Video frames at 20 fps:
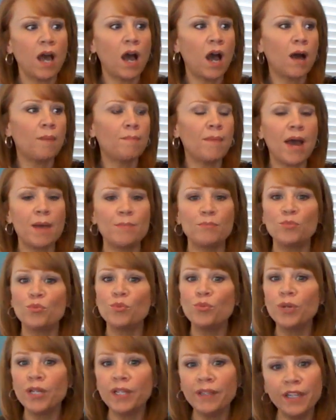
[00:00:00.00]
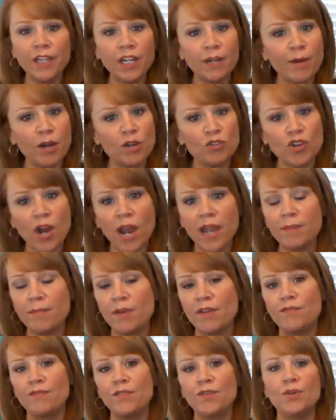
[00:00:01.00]
I'm really good about tracking
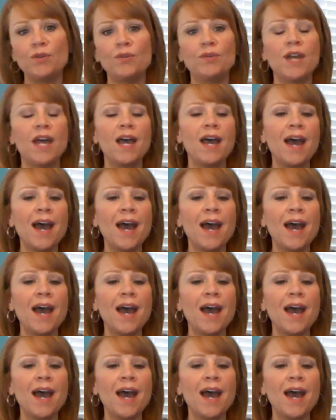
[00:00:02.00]
my food.